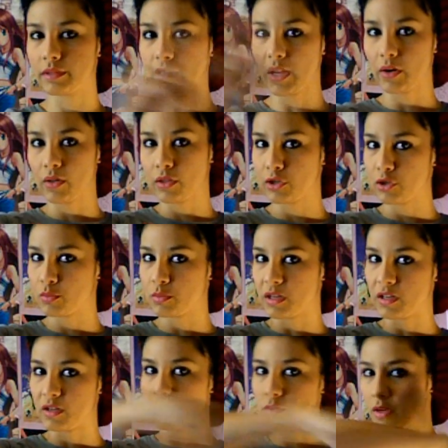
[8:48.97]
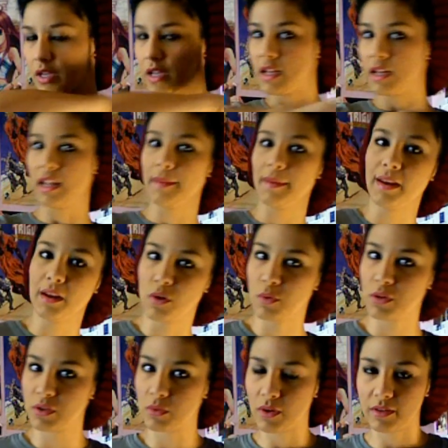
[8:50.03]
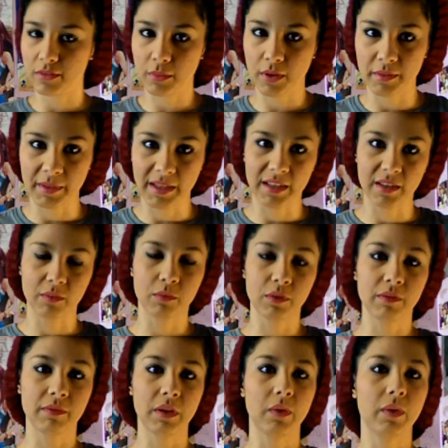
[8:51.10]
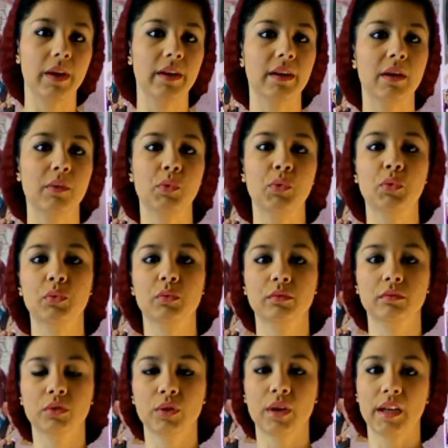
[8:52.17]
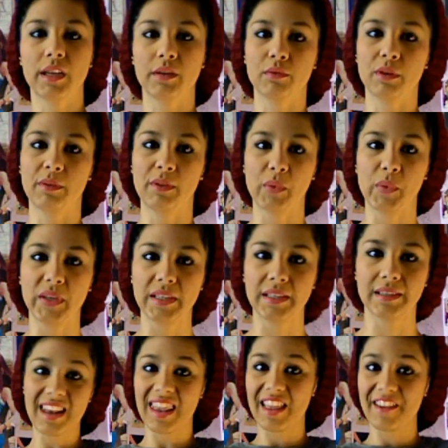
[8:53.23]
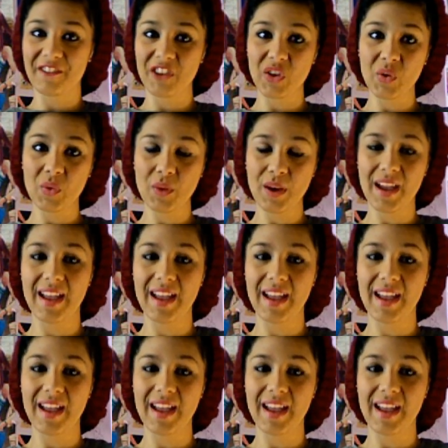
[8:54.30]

down in the doobly-doo, let me know what you guys want me to review, and I will try and review it. I love you,